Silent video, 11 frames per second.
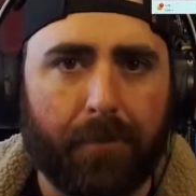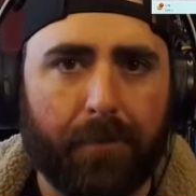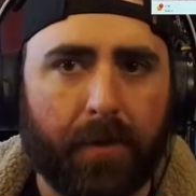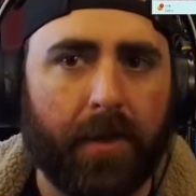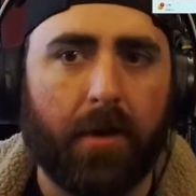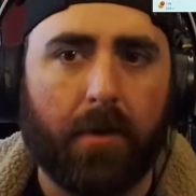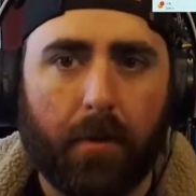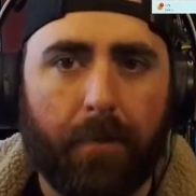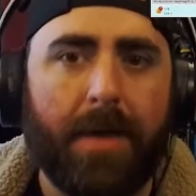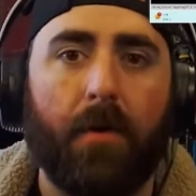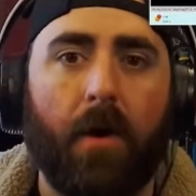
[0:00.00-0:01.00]
political
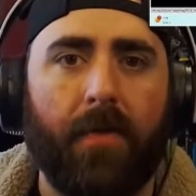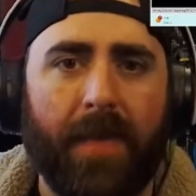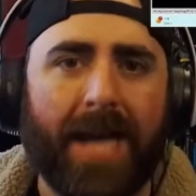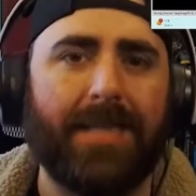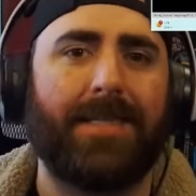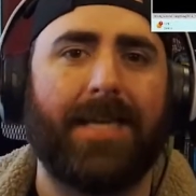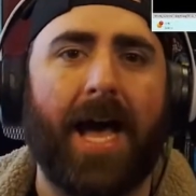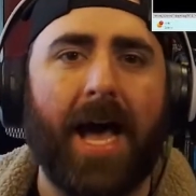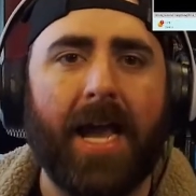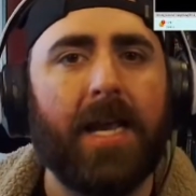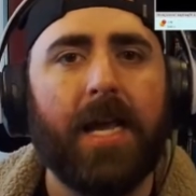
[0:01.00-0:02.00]
people on that
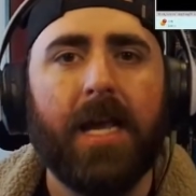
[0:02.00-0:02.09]
side